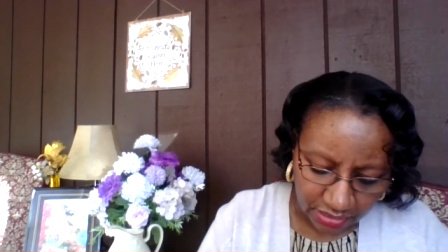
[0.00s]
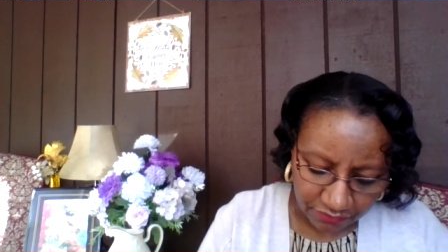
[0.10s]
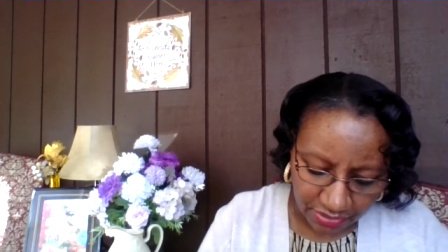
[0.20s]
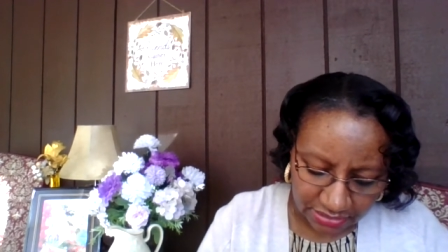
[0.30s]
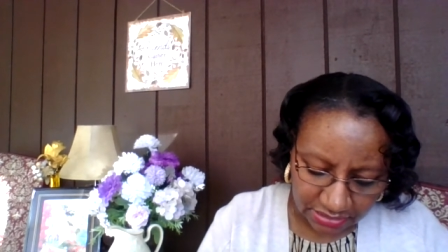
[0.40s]

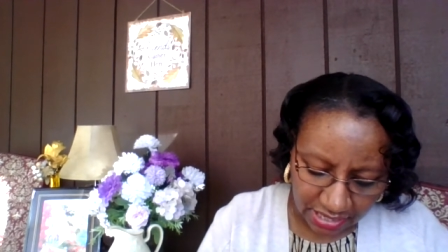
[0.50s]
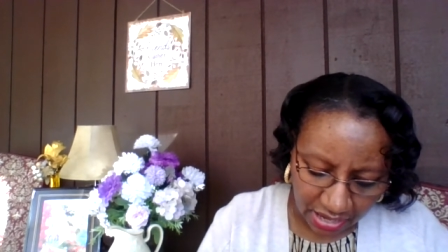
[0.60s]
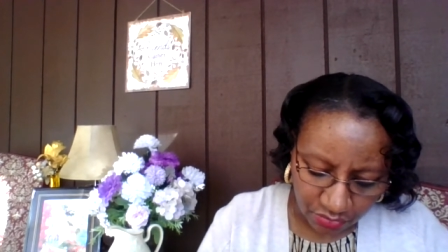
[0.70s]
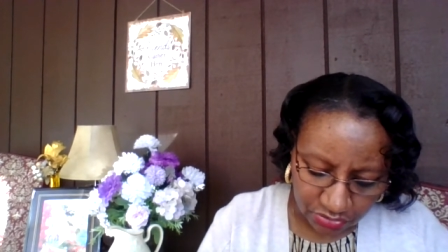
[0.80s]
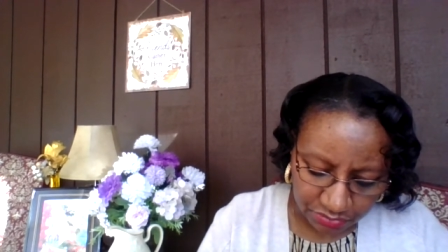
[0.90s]
If I
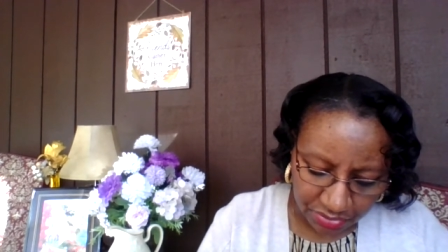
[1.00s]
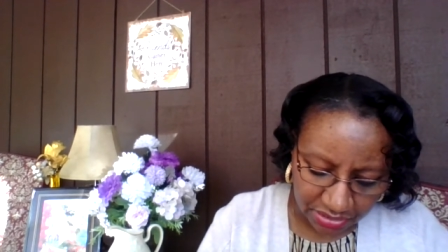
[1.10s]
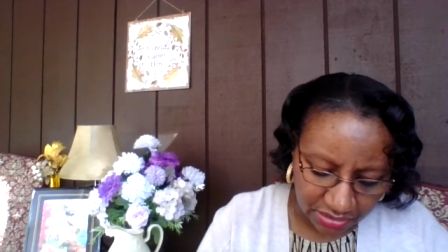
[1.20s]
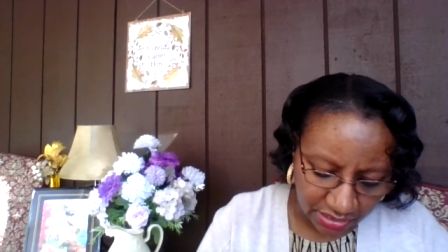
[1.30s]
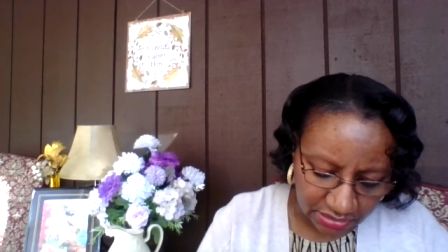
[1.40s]
say I will
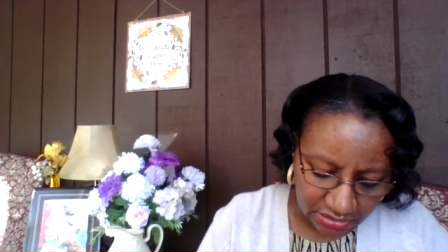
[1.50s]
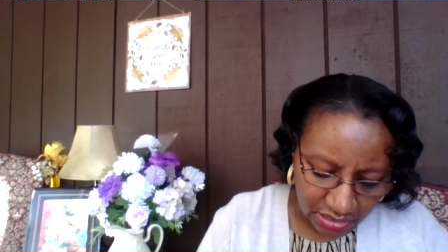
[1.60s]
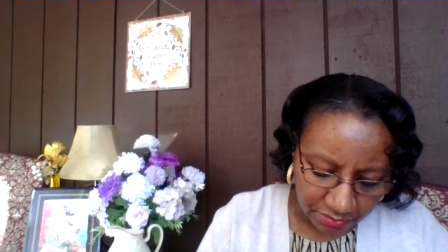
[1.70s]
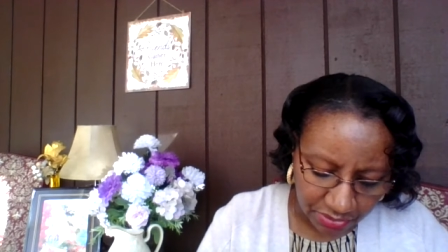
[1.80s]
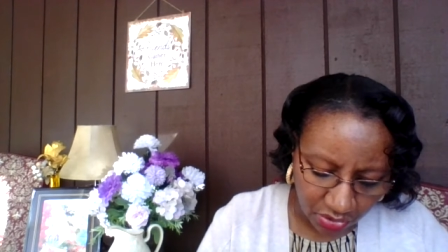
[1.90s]
speak thus,
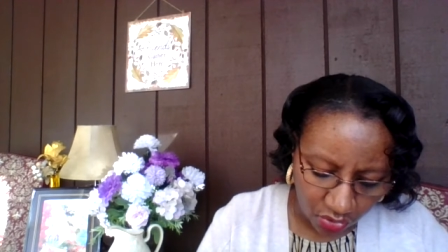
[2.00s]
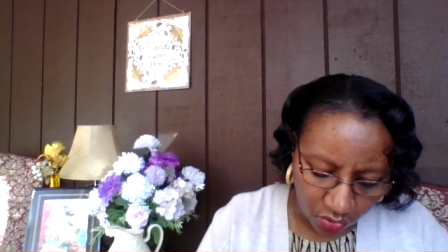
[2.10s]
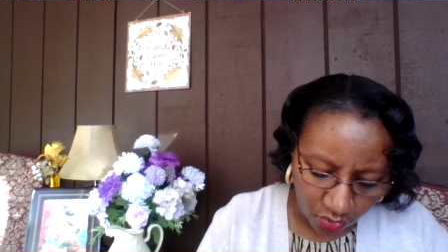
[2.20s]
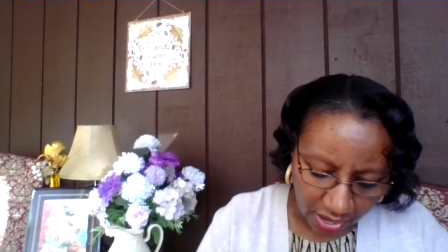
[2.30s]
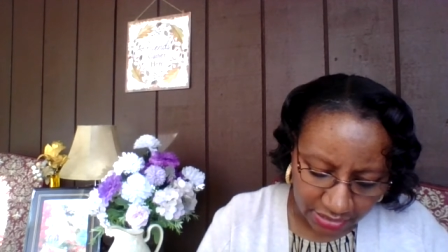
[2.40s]

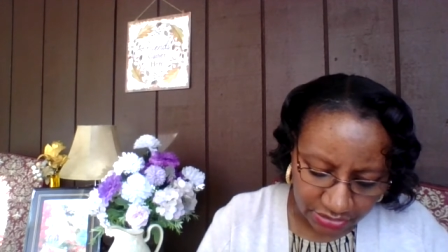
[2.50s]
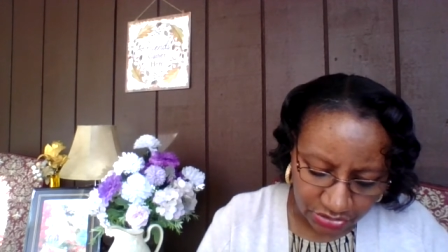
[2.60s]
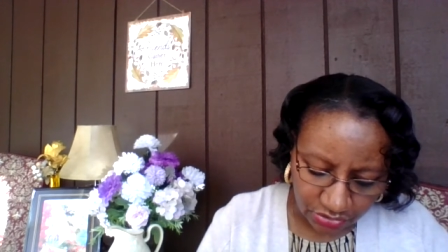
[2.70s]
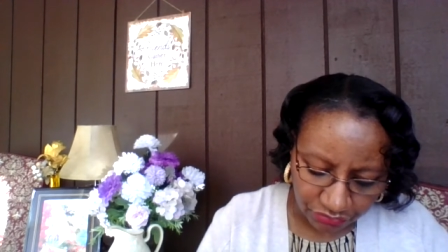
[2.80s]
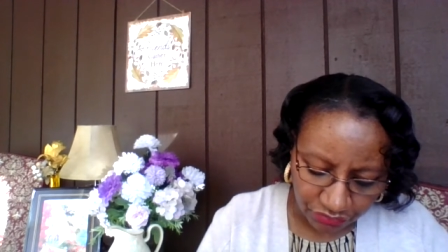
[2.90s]
behold, I
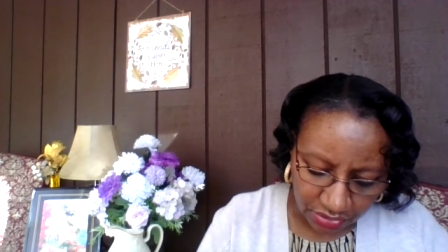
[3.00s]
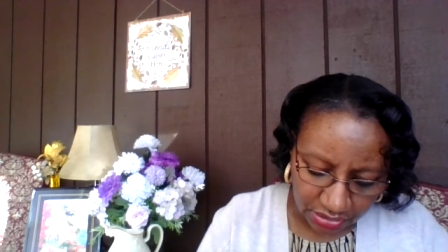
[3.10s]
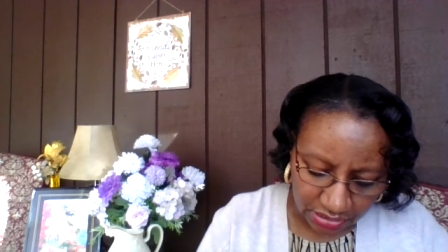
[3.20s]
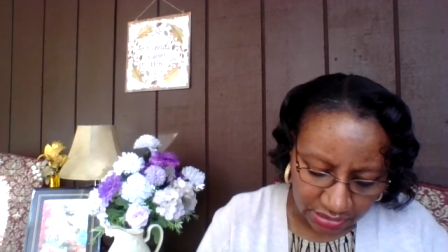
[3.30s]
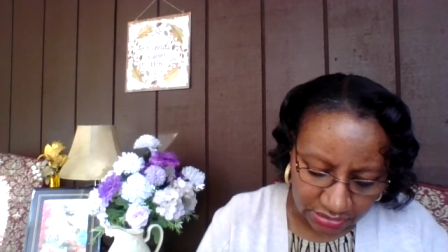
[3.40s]
should
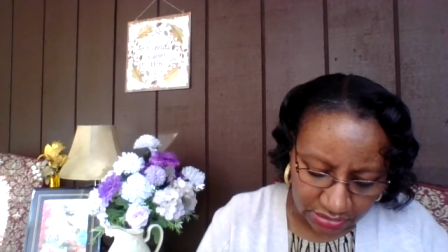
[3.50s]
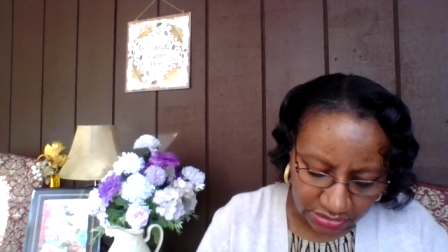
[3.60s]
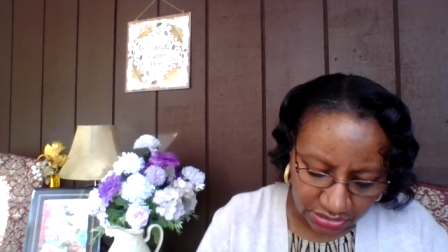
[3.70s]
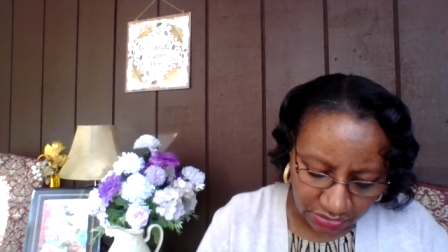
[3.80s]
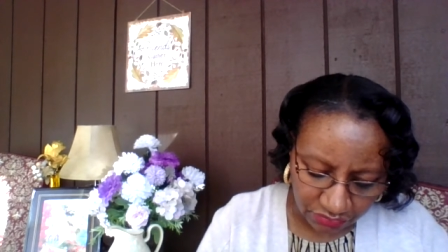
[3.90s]
offend against the
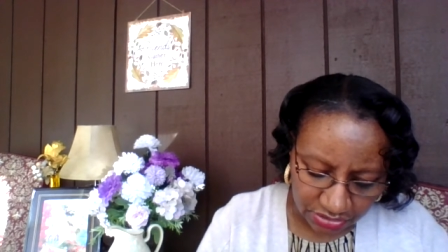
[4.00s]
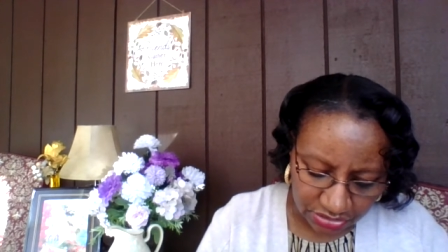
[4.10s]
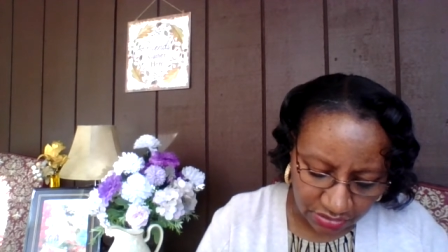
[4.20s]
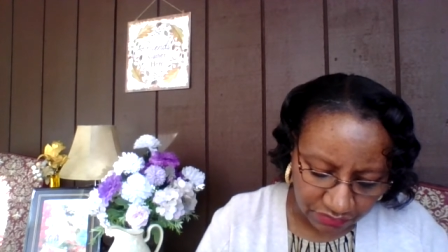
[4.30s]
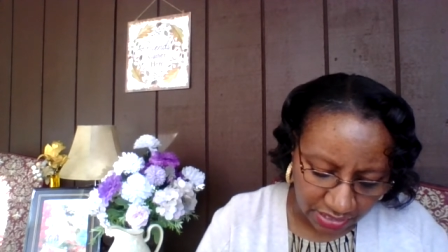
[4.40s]

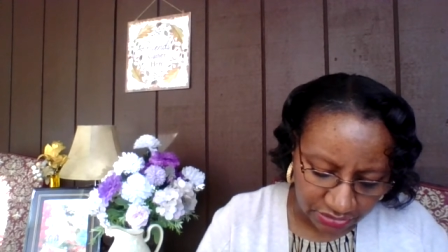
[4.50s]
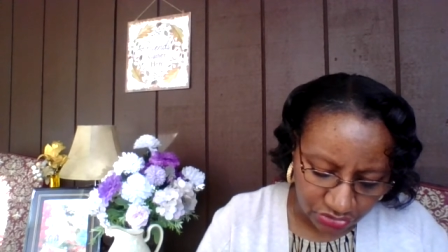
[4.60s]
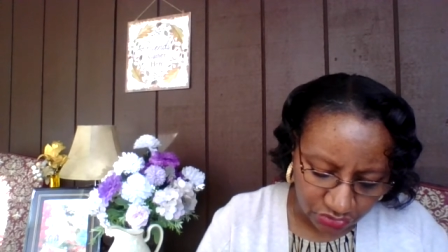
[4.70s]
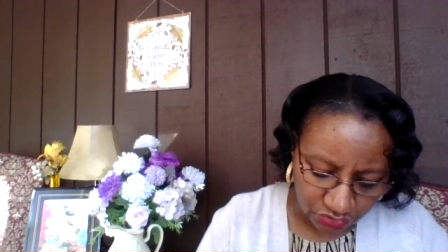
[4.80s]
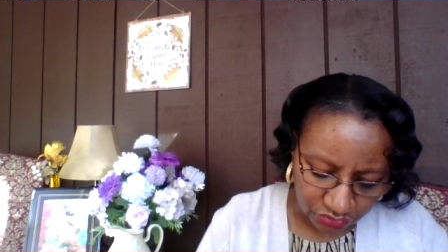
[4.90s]
generation of thy
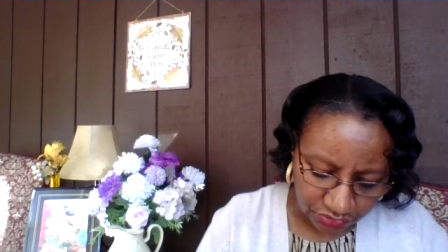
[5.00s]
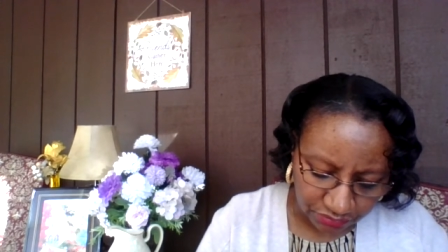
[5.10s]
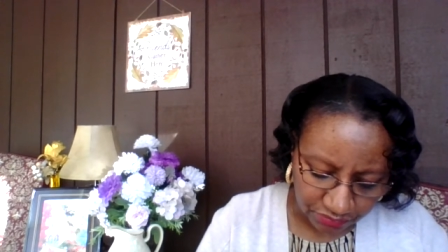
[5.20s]
children.